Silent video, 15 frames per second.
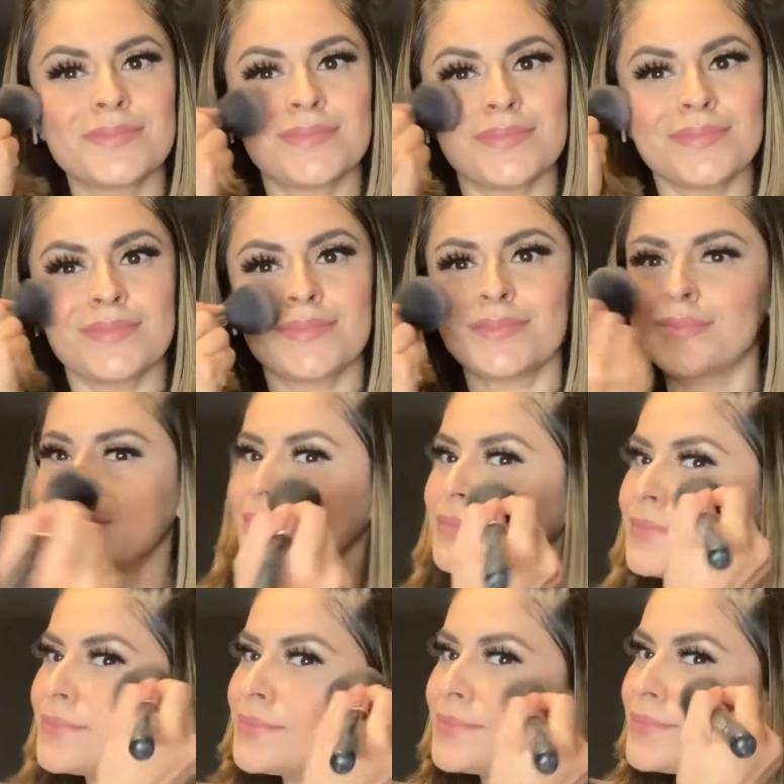we're wrapping it
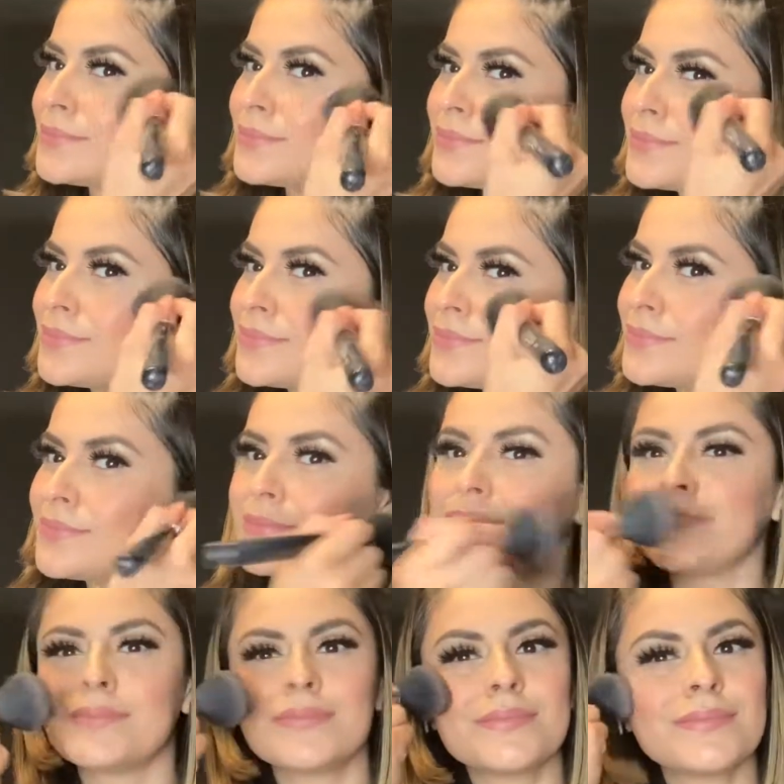up.
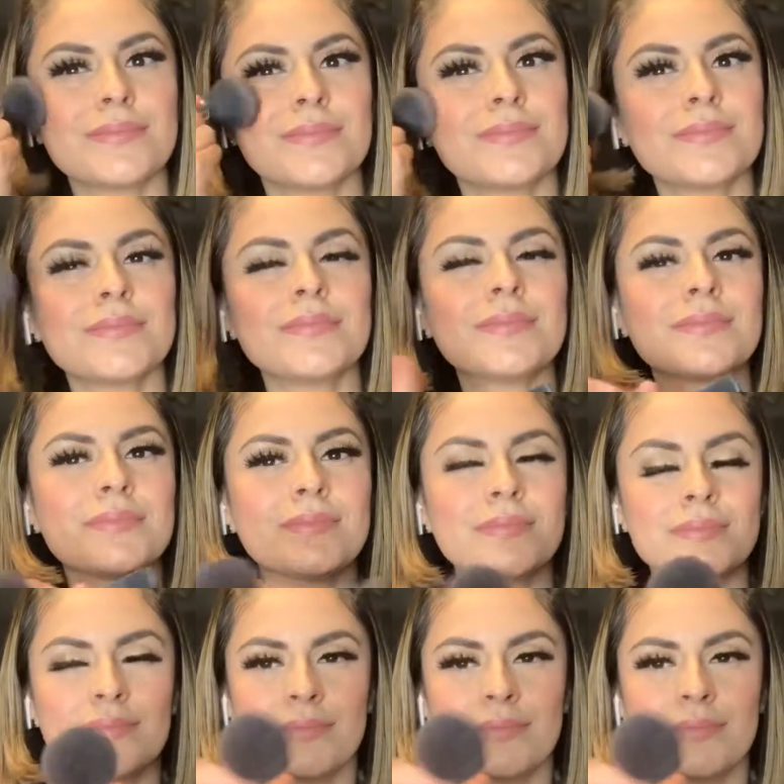This is it.